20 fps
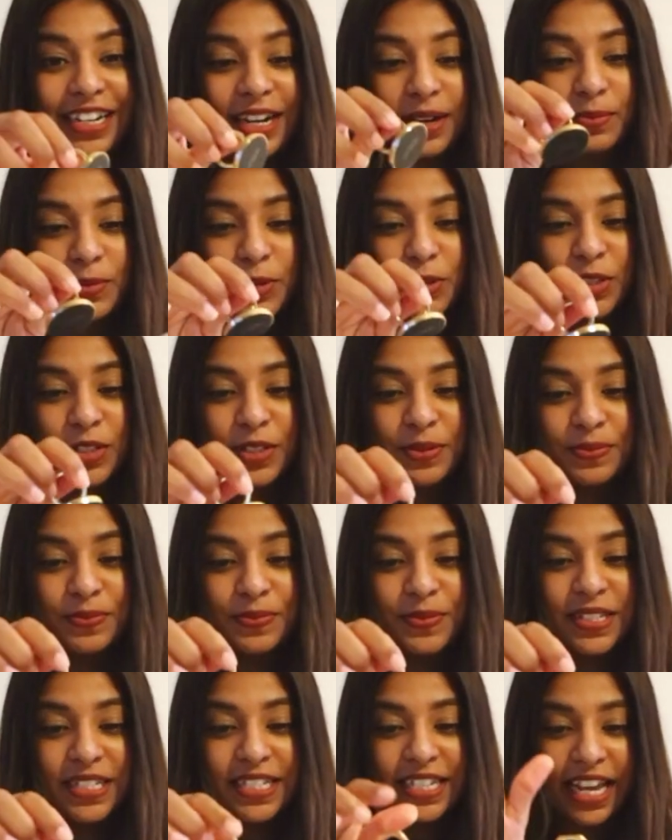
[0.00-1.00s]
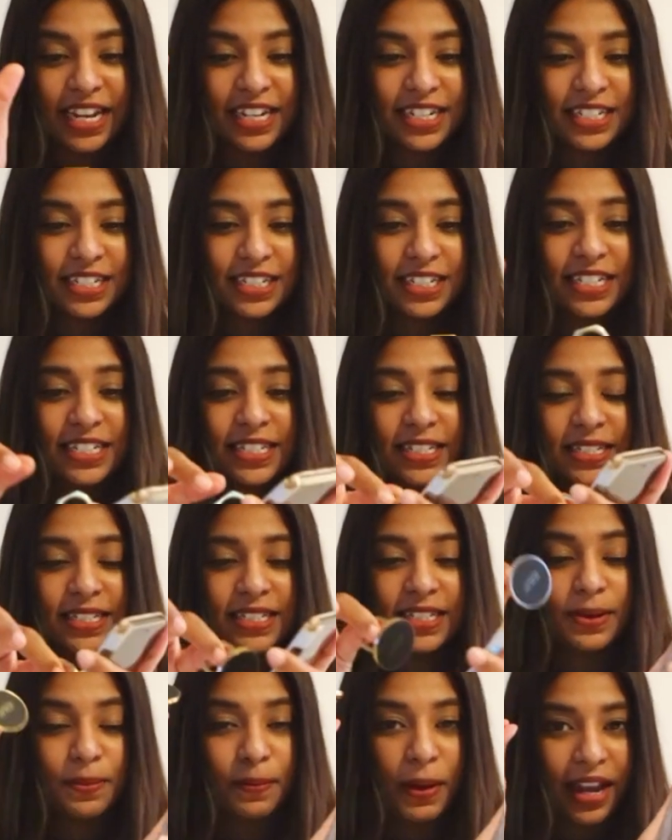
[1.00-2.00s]
comes to the center,
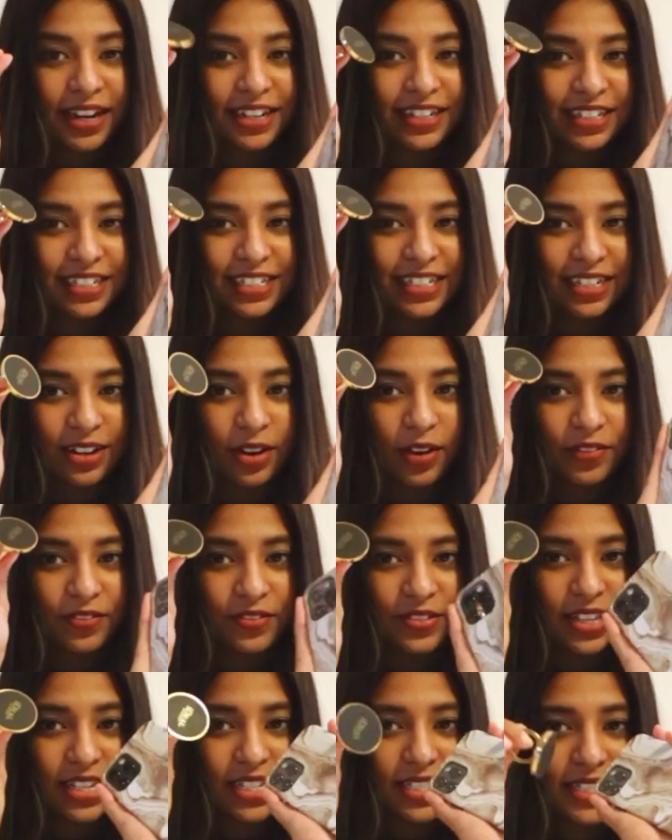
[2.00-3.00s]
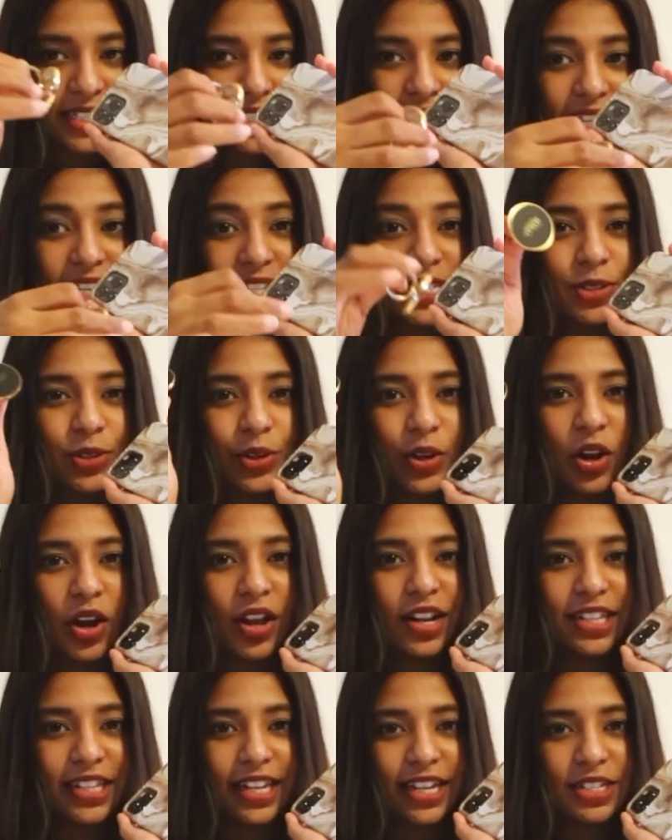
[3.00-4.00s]
the magnet of this is
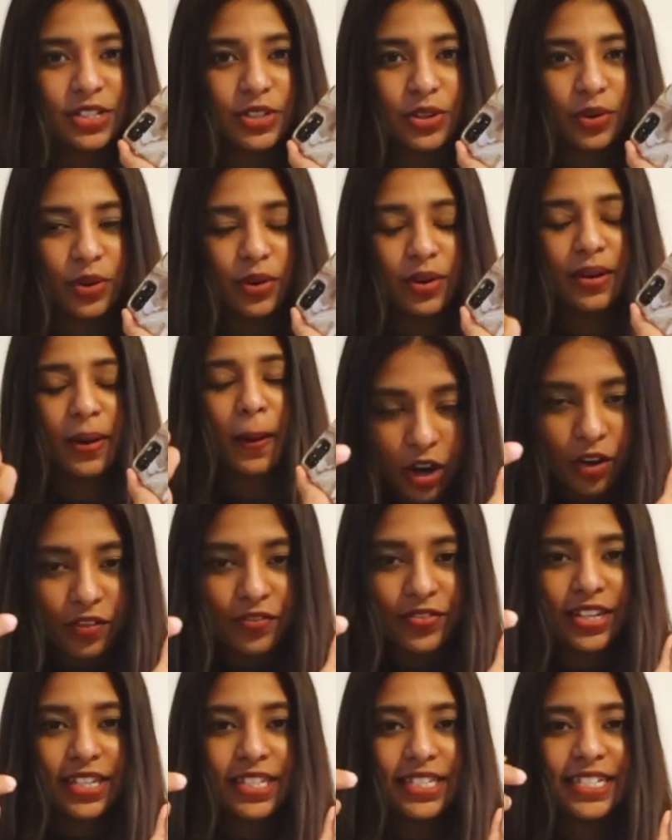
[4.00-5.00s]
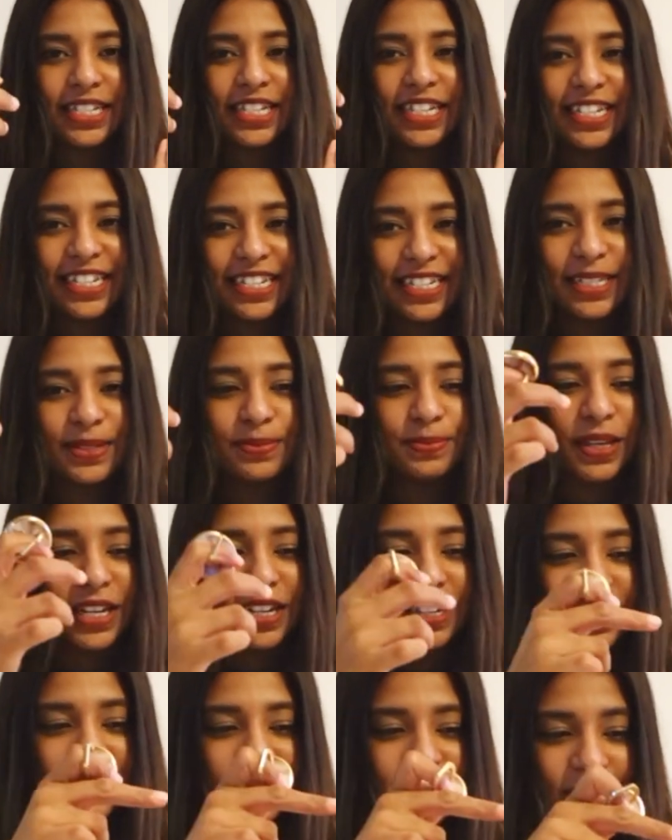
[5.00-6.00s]
not that strong. Obviously, it is
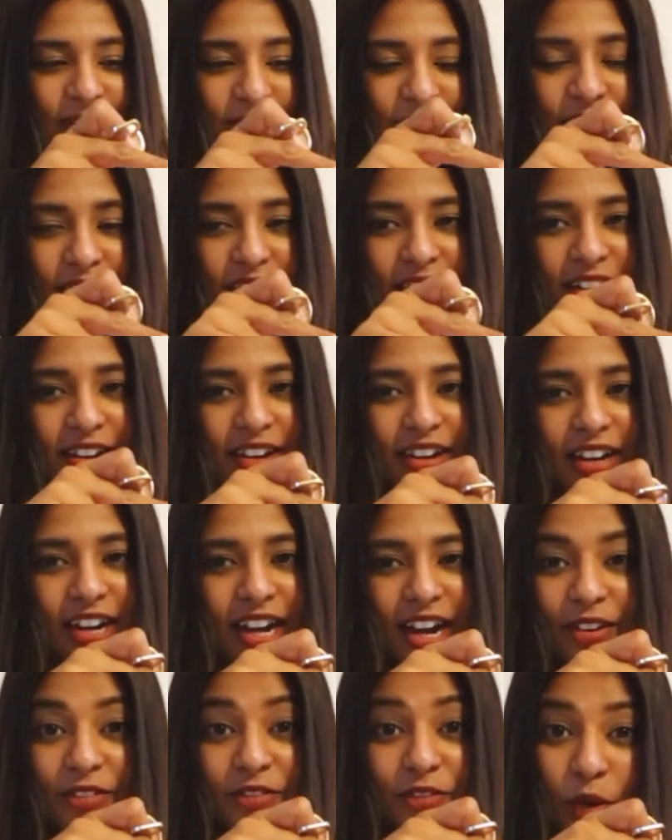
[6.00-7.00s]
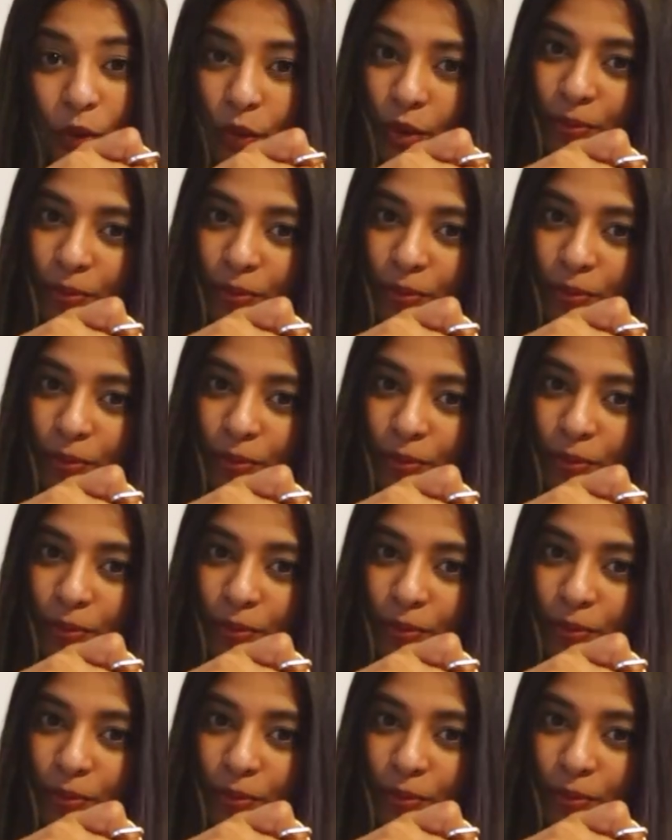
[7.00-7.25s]
because of the phone